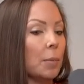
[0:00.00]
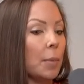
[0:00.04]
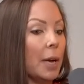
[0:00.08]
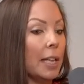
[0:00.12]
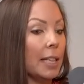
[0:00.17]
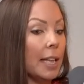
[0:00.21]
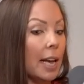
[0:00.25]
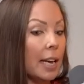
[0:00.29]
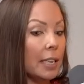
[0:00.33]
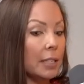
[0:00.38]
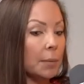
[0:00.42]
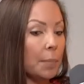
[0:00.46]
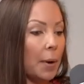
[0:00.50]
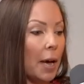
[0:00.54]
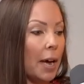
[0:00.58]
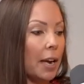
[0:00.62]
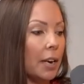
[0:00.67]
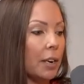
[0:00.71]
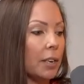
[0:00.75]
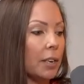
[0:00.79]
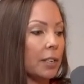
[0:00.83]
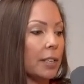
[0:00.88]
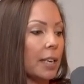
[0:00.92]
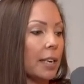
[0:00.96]
So my last
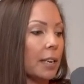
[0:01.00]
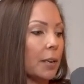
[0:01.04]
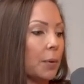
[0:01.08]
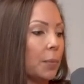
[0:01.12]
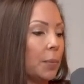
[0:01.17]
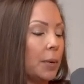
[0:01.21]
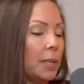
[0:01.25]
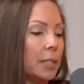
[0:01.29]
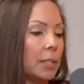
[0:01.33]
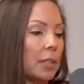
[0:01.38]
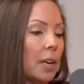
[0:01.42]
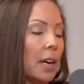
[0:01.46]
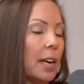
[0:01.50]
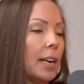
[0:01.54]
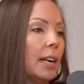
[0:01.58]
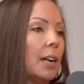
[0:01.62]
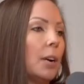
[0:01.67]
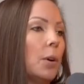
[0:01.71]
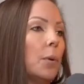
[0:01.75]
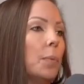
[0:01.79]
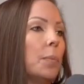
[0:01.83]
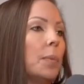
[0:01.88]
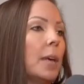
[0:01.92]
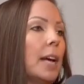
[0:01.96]
buyer, we saw a
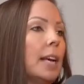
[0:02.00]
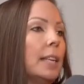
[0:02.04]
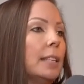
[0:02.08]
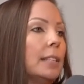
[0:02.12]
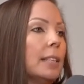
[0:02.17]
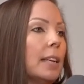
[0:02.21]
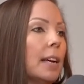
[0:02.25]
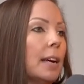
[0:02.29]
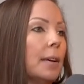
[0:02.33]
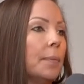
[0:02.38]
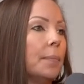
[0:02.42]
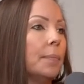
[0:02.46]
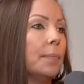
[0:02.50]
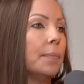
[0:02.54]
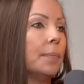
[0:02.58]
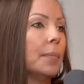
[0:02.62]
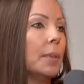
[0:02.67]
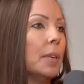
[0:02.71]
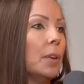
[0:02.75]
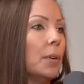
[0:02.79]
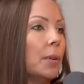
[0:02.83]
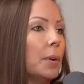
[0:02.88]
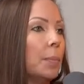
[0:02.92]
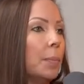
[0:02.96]
home that,
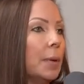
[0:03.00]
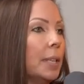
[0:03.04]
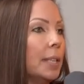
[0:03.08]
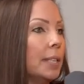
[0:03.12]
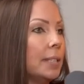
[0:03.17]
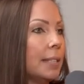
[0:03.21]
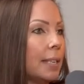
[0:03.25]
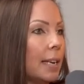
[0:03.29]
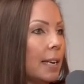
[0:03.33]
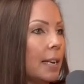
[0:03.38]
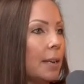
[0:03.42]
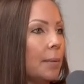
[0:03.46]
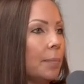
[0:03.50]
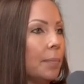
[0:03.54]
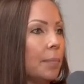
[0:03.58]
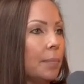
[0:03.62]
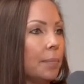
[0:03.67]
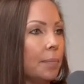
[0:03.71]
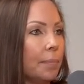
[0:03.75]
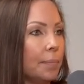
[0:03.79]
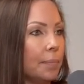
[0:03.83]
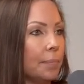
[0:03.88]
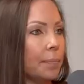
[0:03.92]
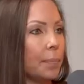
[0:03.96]
had been the same
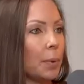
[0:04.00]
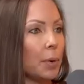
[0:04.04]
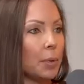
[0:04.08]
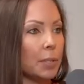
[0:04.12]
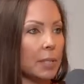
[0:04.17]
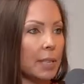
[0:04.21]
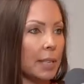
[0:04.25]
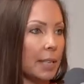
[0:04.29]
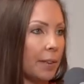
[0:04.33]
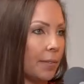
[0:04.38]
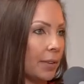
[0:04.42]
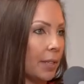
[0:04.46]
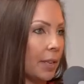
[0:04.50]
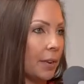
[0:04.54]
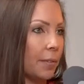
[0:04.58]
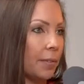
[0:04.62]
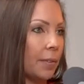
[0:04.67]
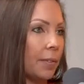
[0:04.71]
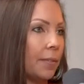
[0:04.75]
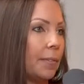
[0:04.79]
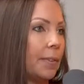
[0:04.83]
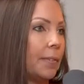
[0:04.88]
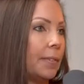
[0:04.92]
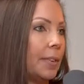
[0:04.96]
person living there
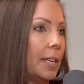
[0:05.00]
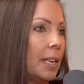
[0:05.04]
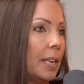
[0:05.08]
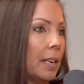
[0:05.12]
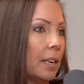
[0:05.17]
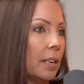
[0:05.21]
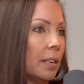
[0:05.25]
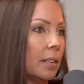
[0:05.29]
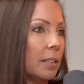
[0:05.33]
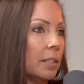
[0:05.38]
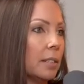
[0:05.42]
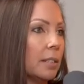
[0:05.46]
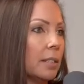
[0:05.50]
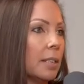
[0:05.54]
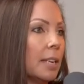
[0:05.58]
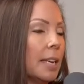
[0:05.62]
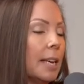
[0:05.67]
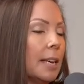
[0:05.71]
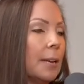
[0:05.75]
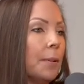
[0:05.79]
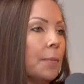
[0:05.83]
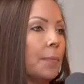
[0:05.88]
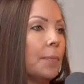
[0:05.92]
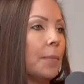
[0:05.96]
for 50 years,
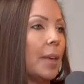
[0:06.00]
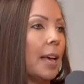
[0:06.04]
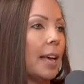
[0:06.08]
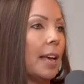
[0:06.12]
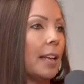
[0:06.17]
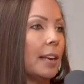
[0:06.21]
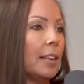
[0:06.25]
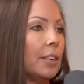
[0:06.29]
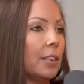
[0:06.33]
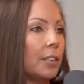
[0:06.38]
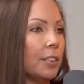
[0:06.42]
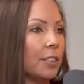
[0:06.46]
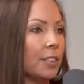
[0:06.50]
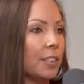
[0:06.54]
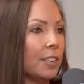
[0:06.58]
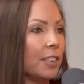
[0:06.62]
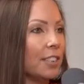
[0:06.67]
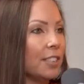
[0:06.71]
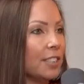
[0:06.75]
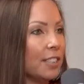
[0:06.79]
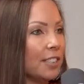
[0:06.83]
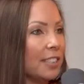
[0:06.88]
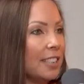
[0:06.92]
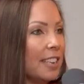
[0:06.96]
and it
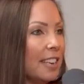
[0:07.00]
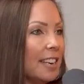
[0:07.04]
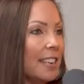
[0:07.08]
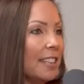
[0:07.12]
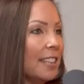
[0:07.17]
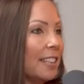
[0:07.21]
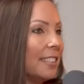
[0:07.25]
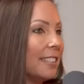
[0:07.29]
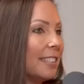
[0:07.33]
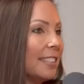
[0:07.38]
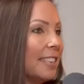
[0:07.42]
just needed a little